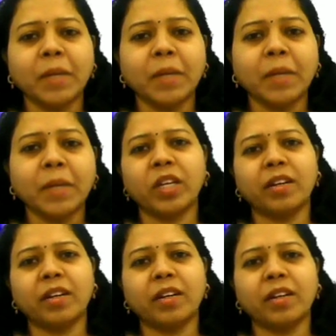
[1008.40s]
much
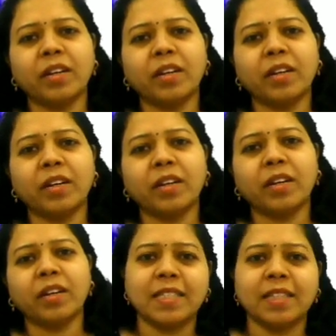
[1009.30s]
weaker than the
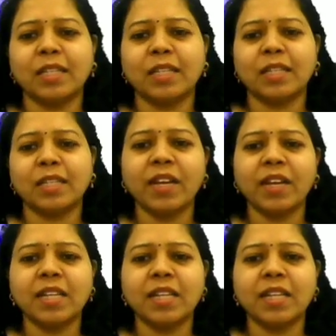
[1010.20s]
gas. That's why
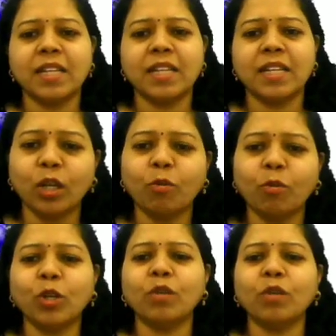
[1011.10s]
we are saying the
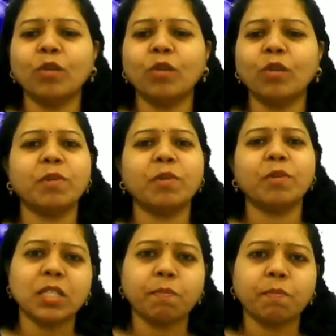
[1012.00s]
intermolecular force
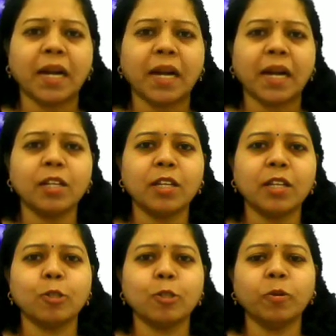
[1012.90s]
between this particle
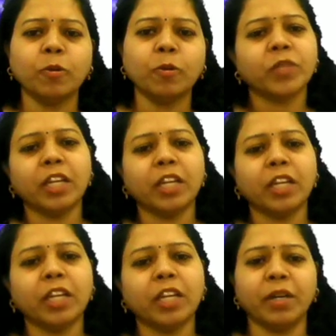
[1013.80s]
is also
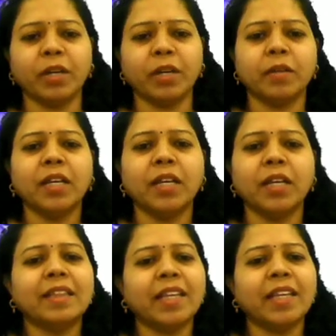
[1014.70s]
intermediate.
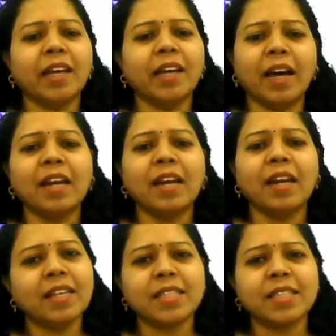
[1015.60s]
They are
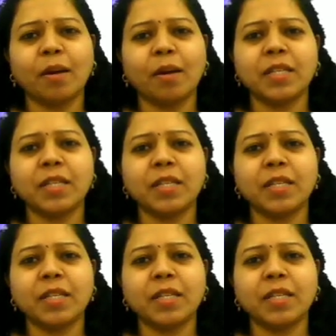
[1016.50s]
less
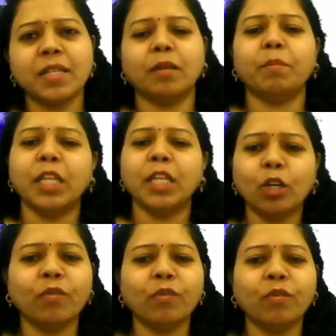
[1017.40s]
compressible. The
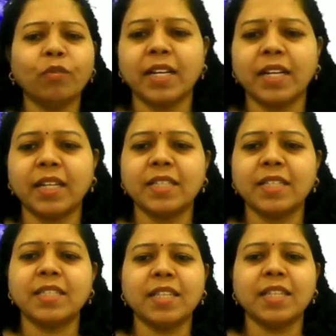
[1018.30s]
meaning of this
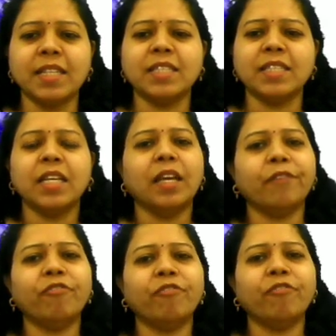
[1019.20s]
sentence is
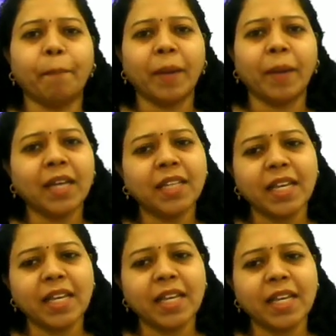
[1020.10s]
if we apply
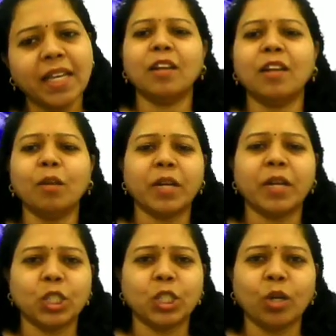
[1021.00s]
the external
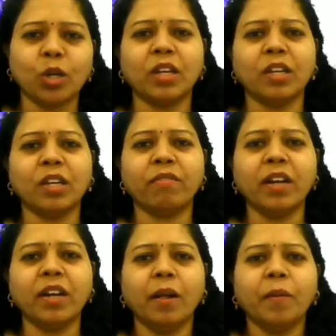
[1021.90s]
pressure on the
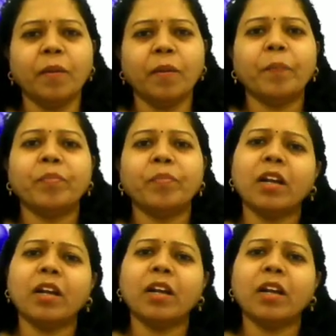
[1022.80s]
liquid, they